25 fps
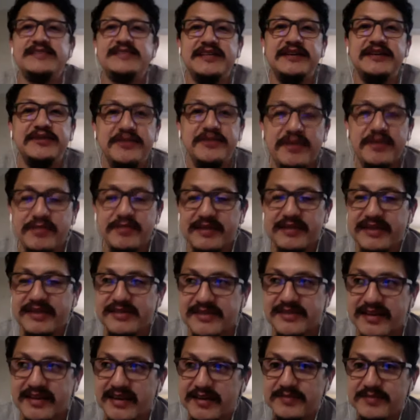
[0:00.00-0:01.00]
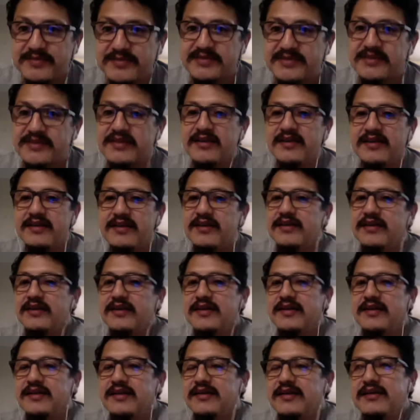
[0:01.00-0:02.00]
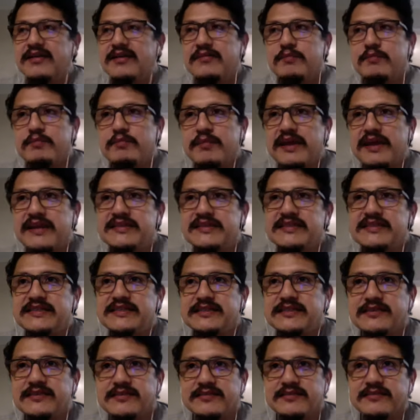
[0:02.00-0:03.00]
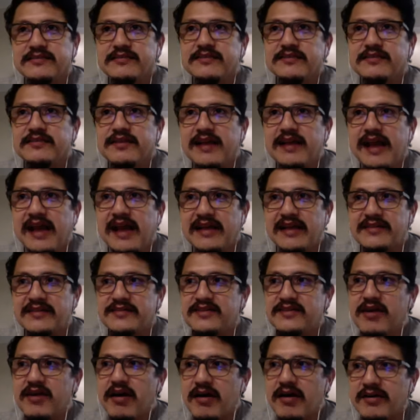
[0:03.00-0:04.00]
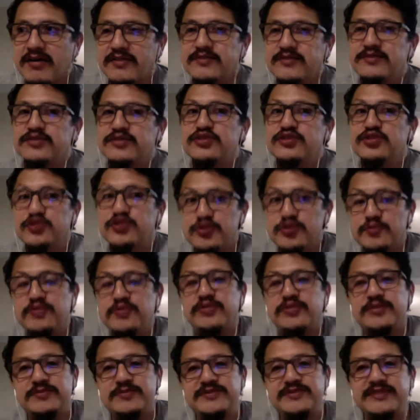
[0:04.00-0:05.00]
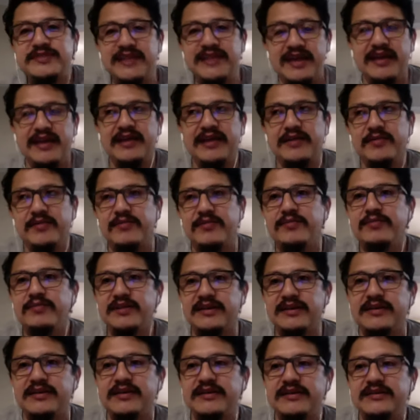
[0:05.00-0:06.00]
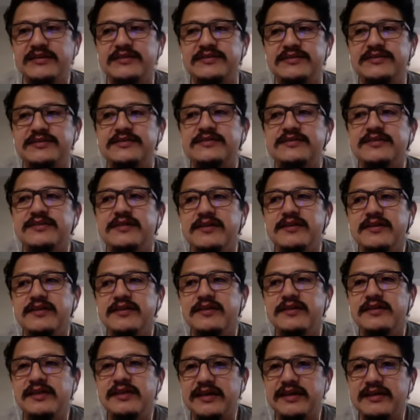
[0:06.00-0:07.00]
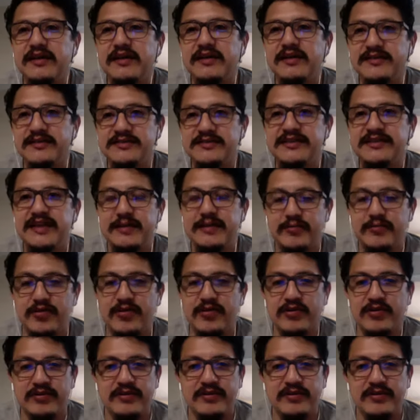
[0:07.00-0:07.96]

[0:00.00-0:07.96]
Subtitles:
tell you how many times Mason has gone super upset because he got his name wrong.